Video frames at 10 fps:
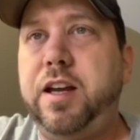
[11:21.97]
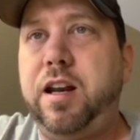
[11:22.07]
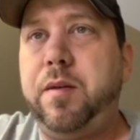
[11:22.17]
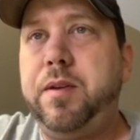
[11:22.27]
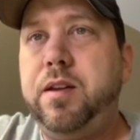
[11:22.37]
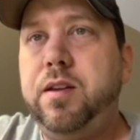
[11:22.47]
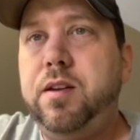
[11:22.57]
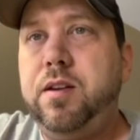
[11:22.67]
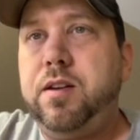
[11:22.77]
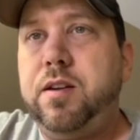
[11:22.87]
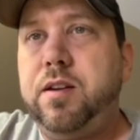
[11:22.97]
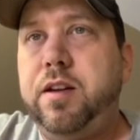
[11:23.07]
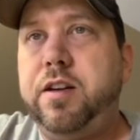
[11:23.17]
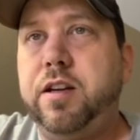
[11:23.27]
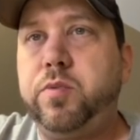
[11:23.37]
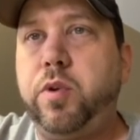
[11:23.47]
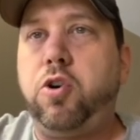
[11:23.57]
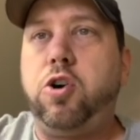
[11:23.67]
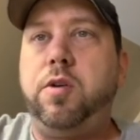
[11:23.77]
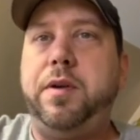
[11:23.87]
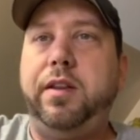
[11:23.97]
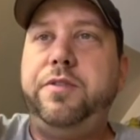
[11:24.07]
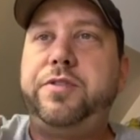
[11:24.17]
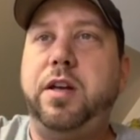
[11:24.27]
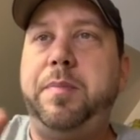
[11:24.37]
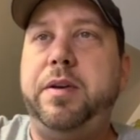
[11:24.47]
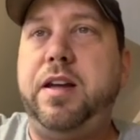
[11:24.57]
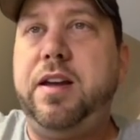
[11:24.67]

at him. It comes with an arm that lifts up and